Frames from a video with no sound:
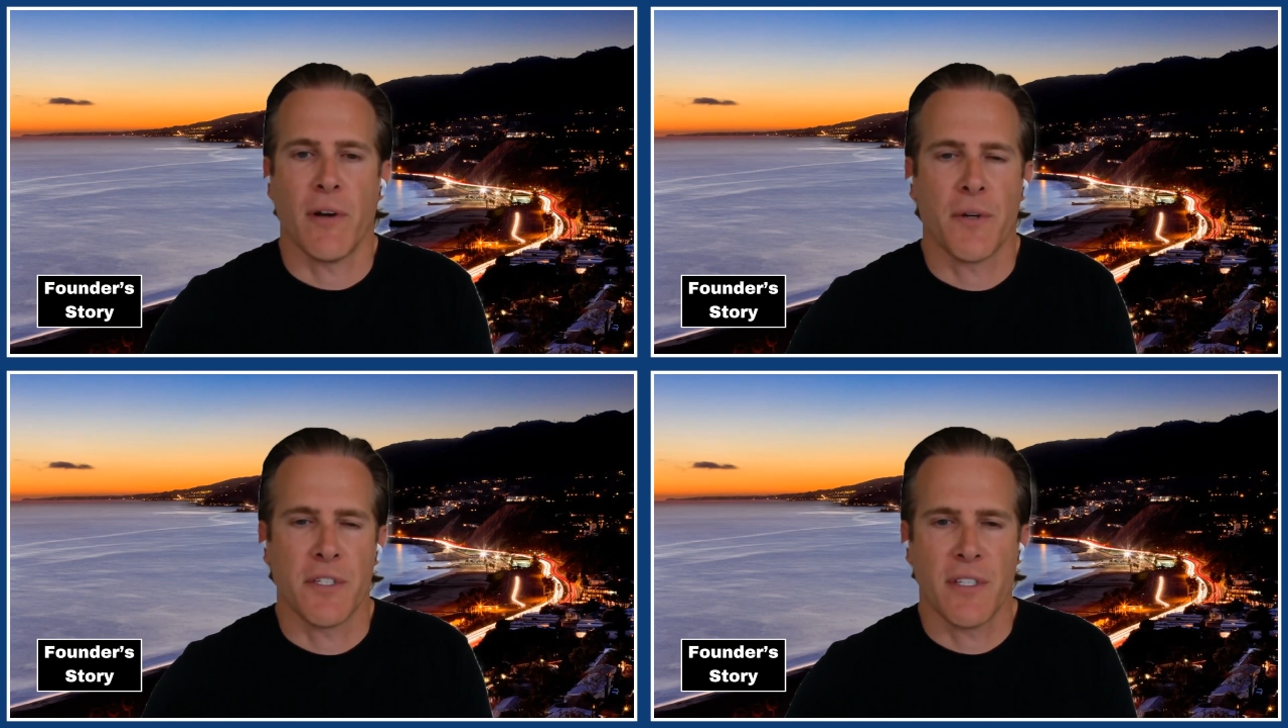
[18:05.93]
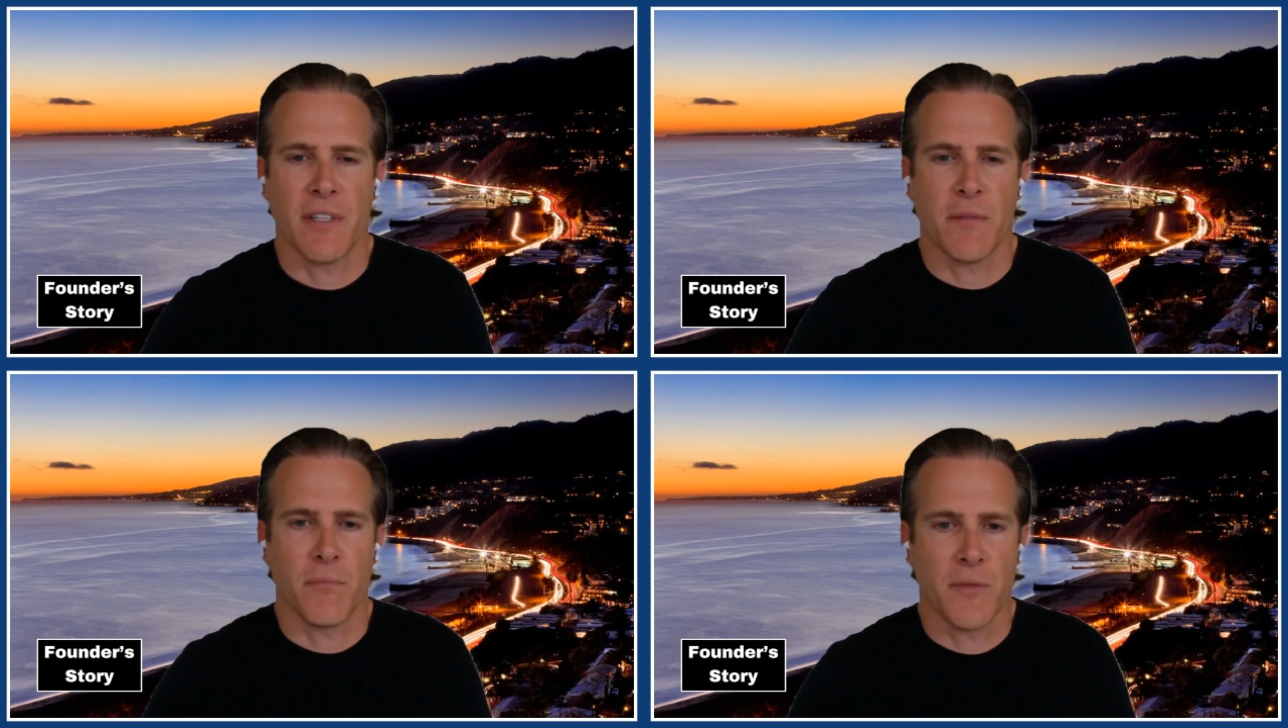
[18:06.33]
I already see
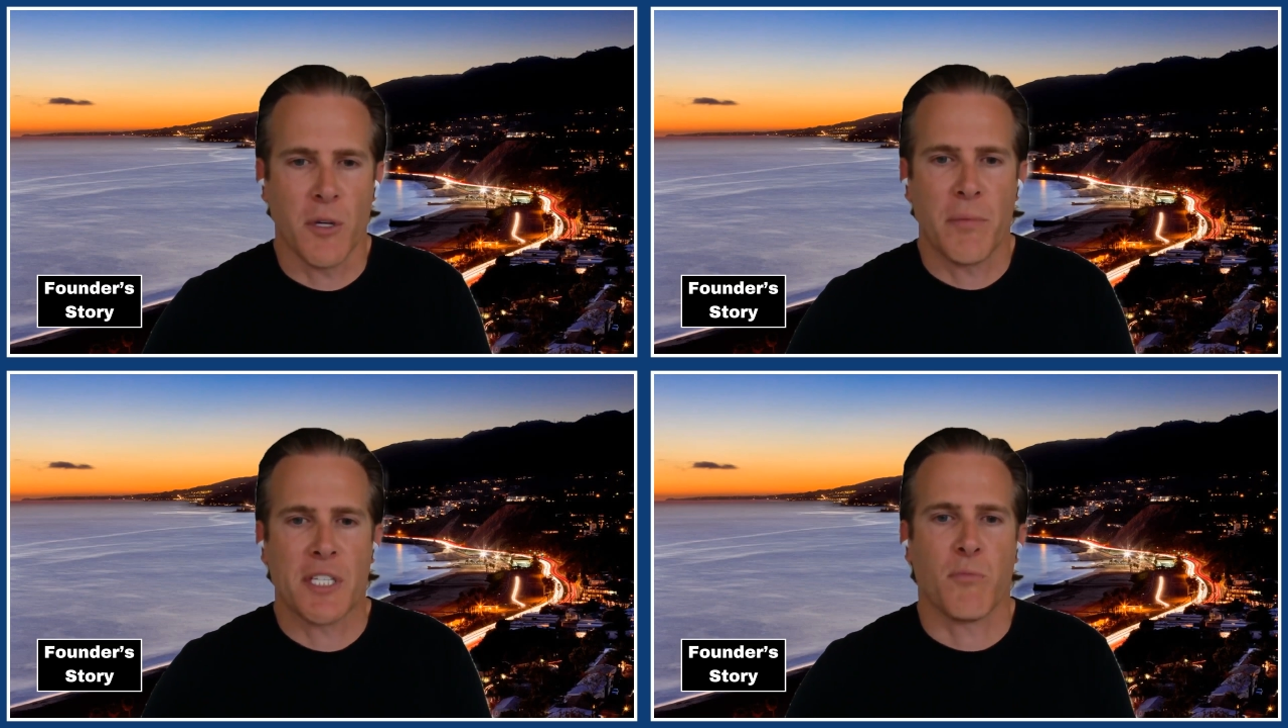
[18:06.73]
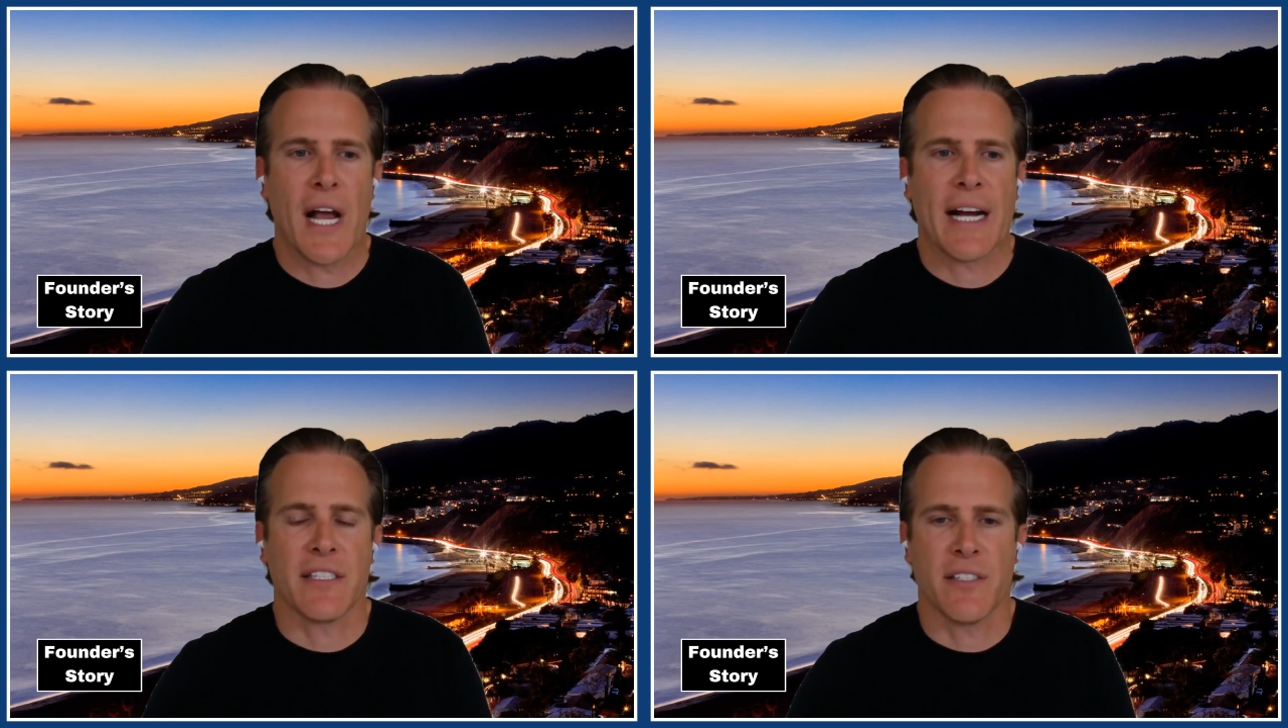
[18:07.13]
best
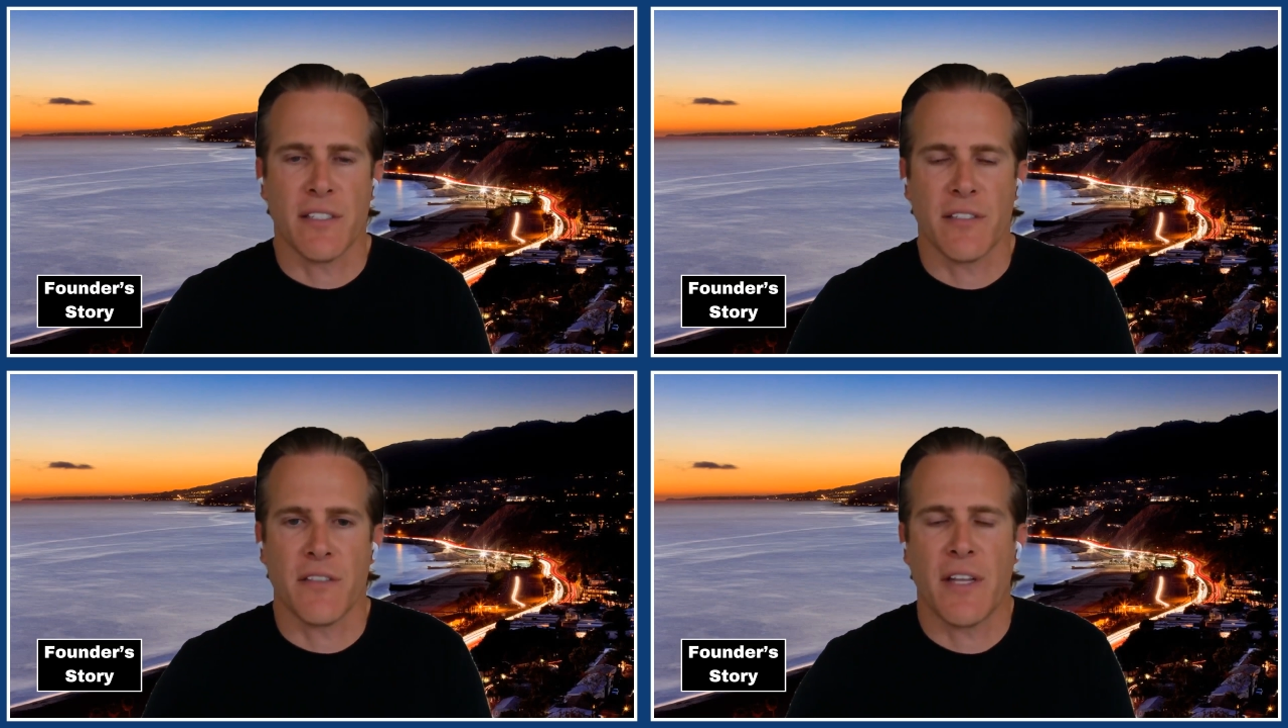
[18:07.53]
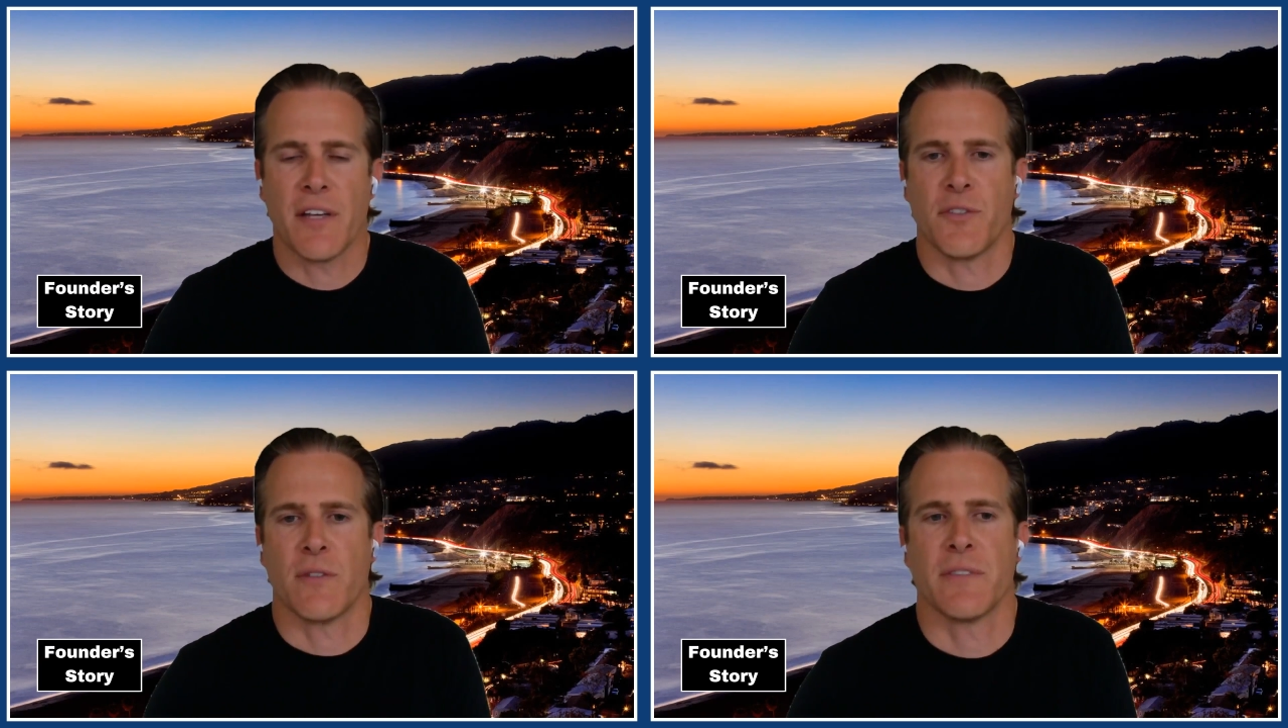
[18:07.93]
practices and
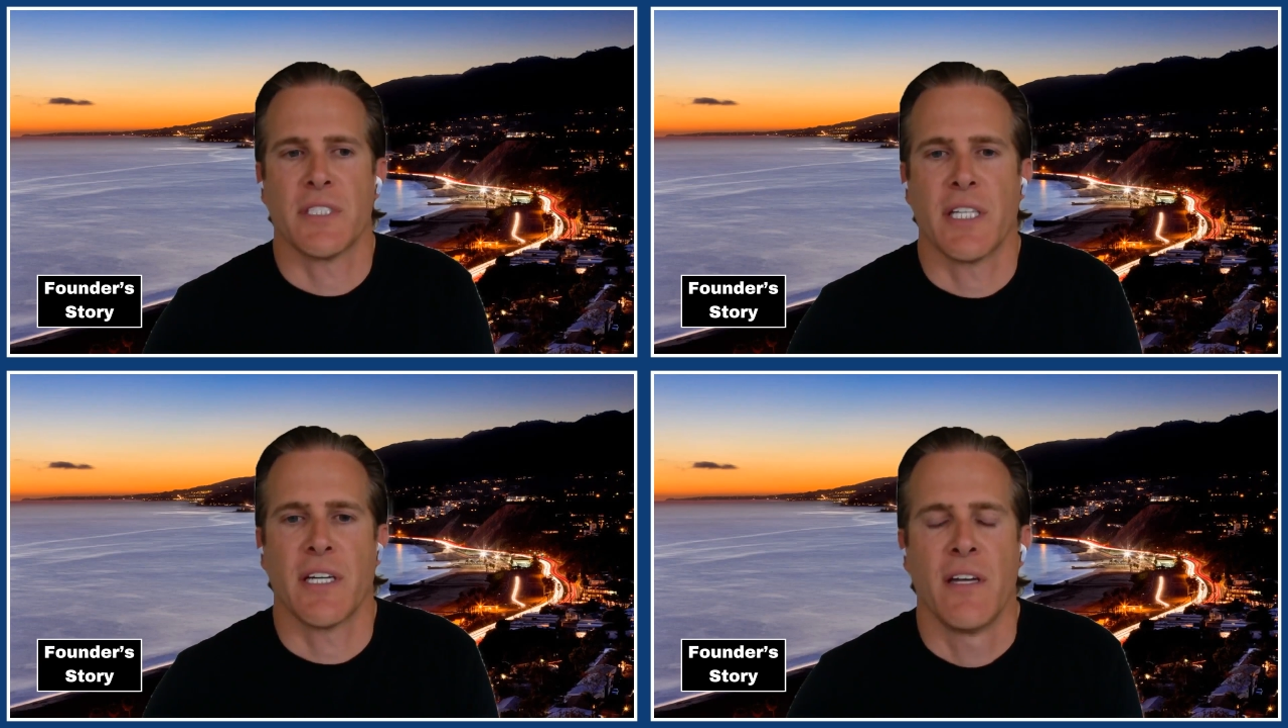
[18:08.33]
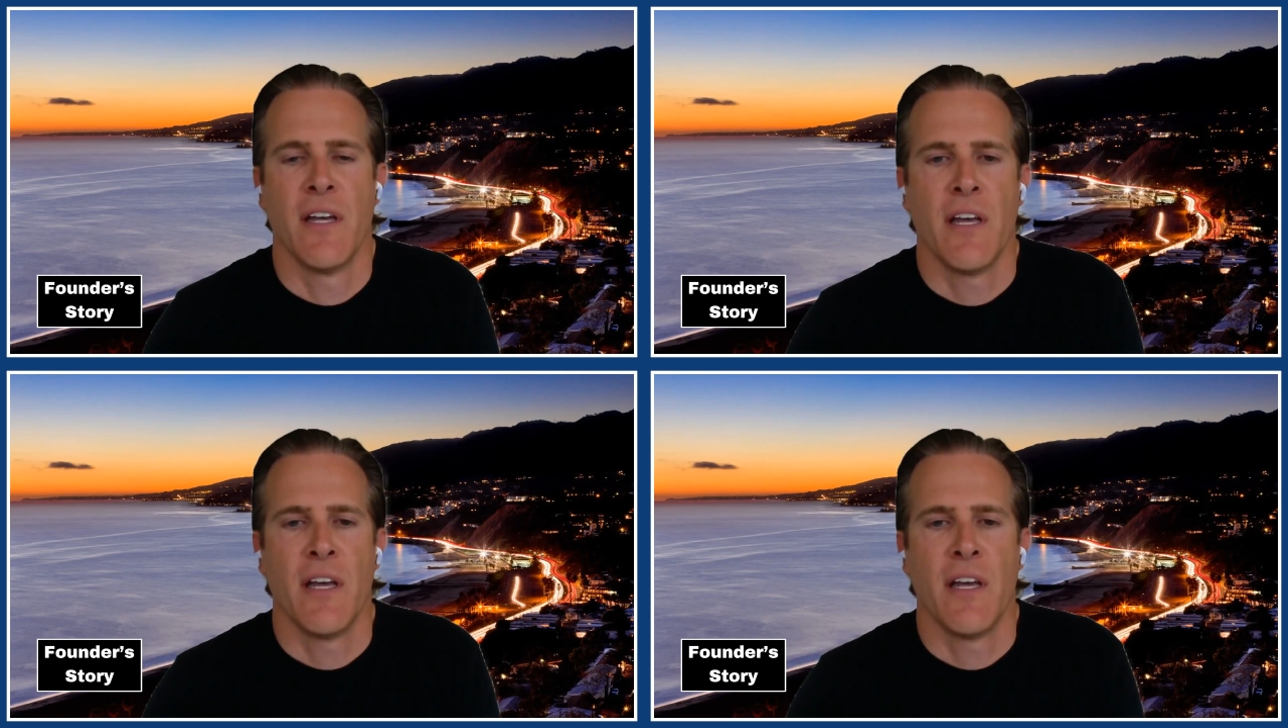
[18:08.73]
that sort of thing.